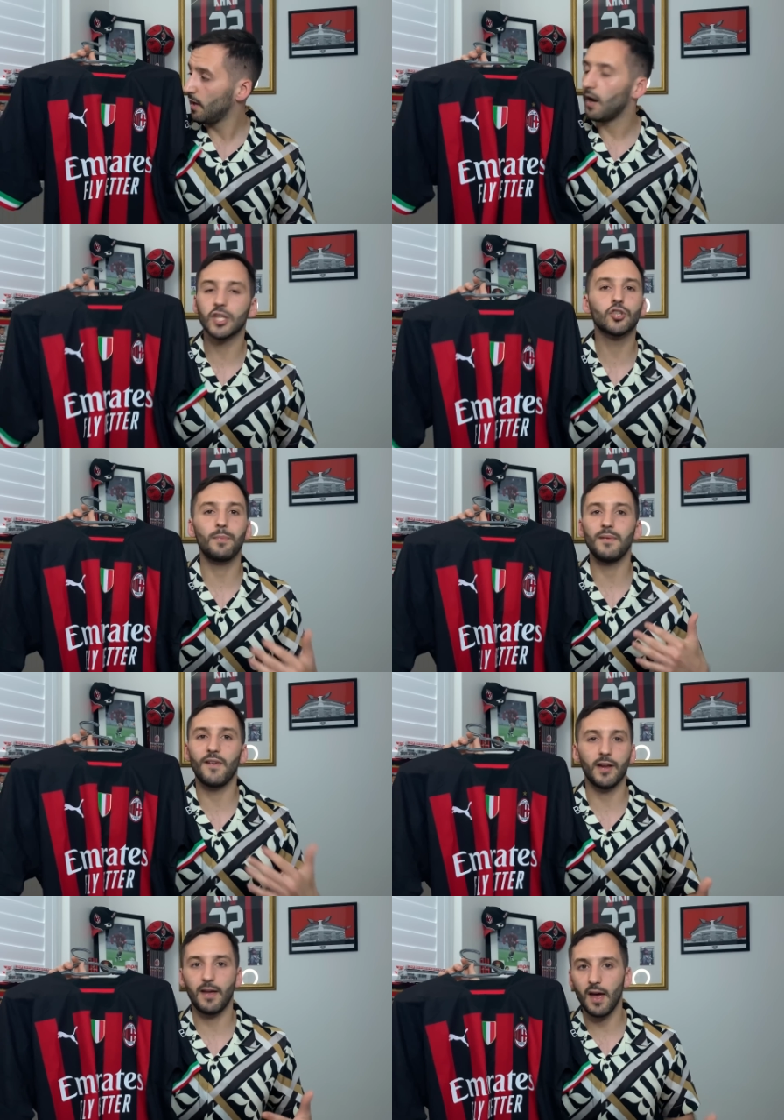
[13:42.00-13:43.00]
I just got to be
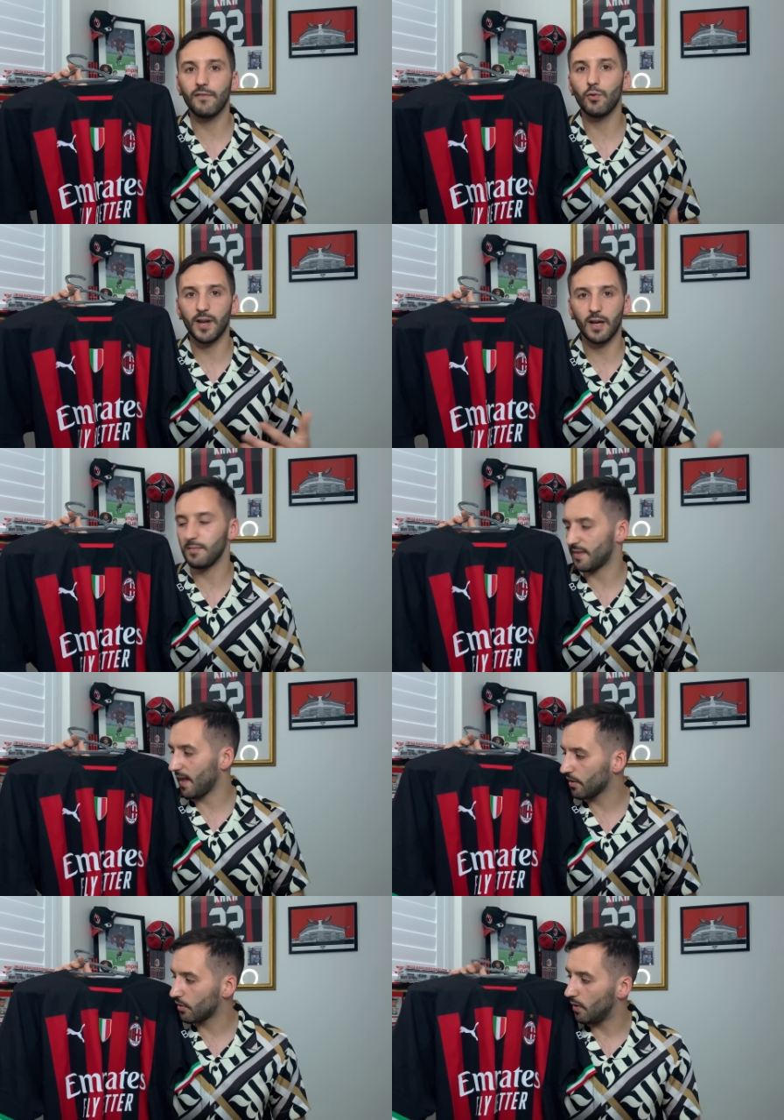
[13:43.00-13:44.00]
very careful when it comes
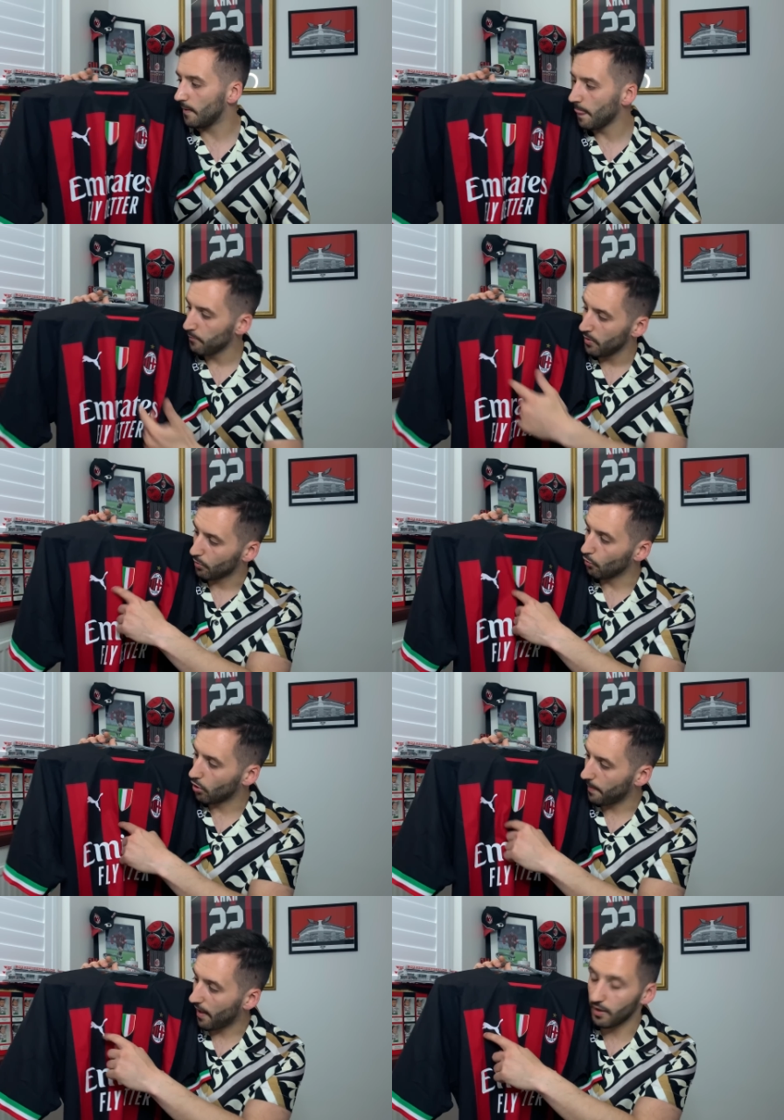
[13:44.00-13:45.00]
down to it. Talk
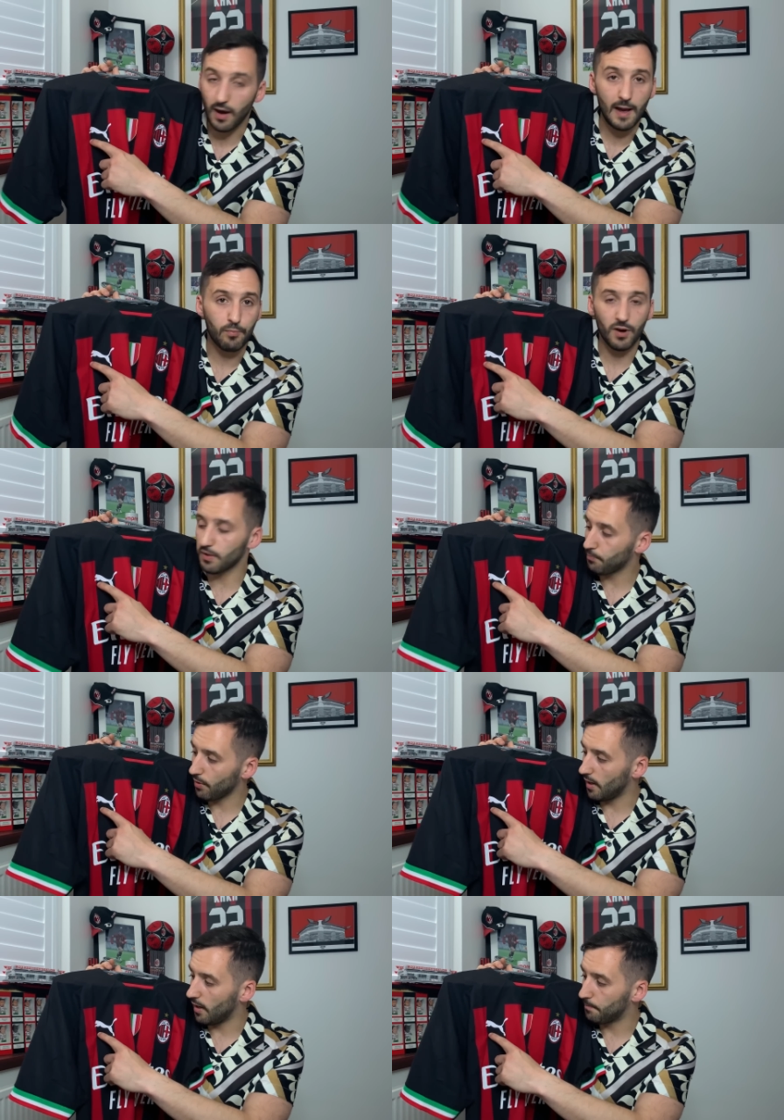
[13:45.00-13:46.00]
about the Iron Press
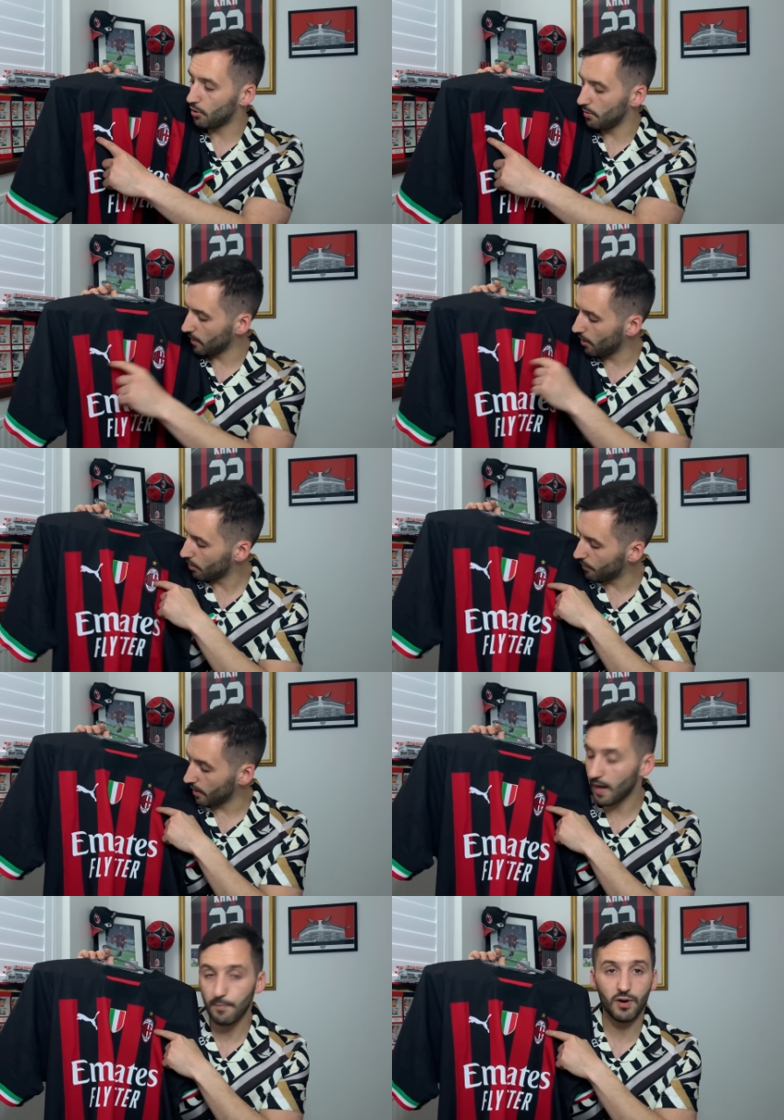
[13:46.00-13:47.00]
uh, Puma logo, the
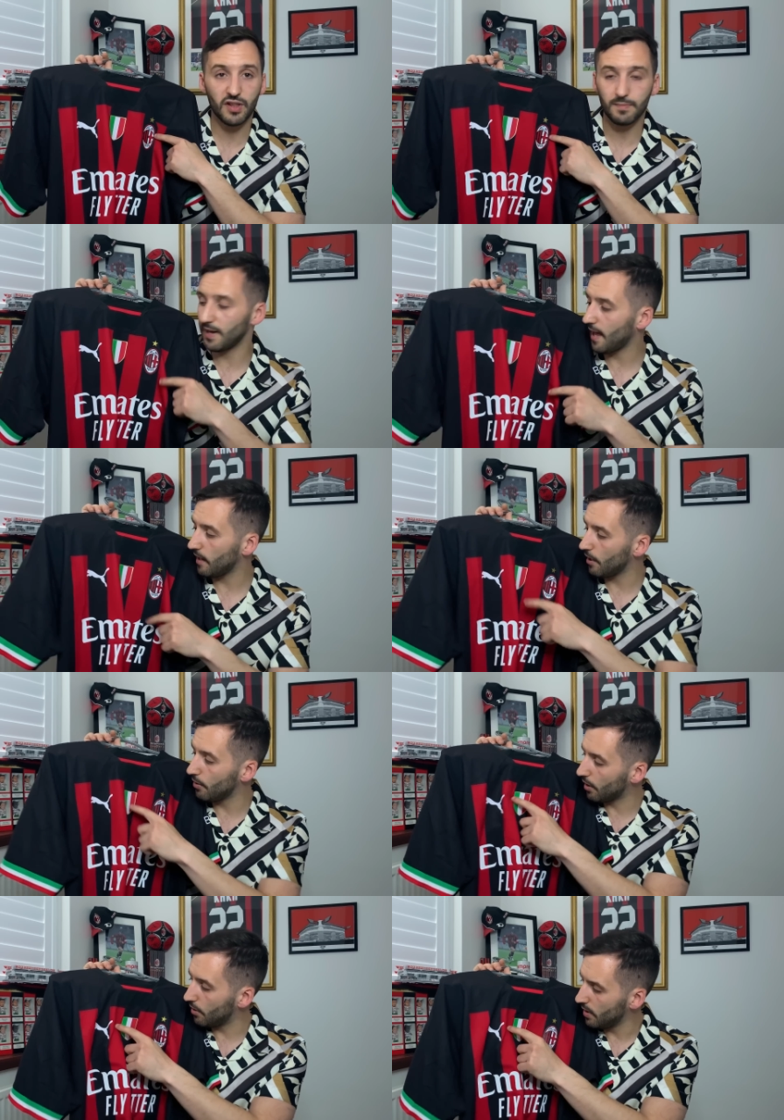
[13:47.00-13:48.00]
Iron Press Milan
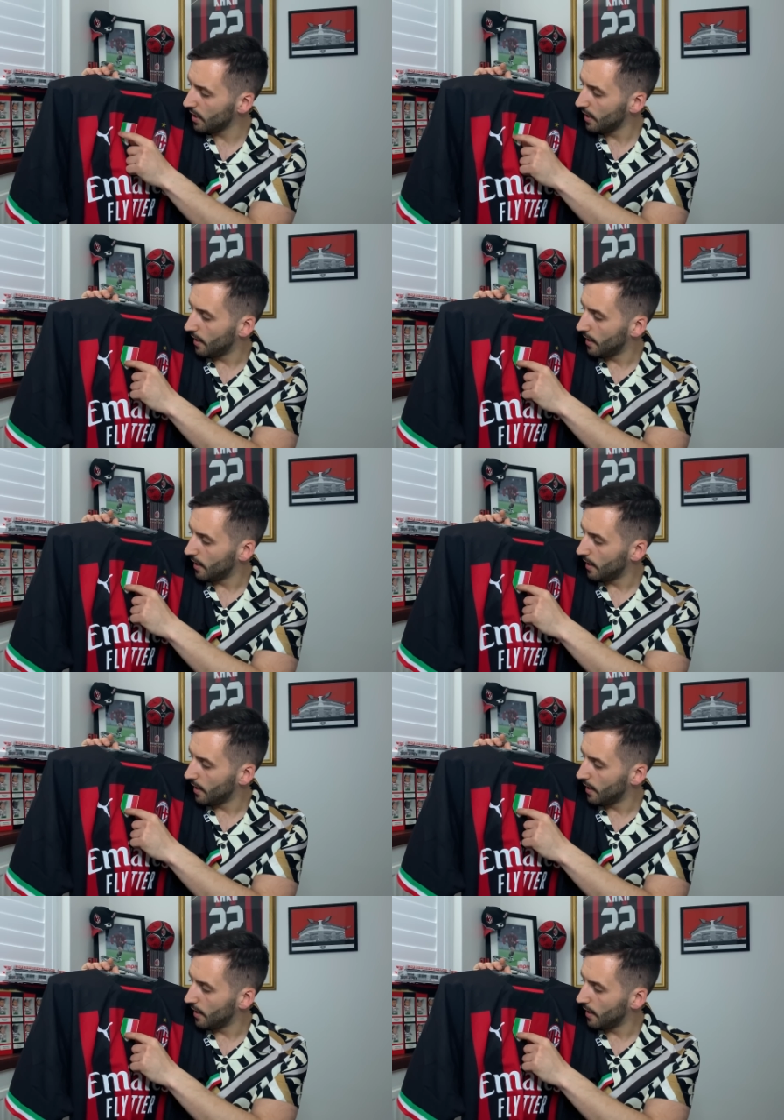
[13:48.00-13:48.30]
logo.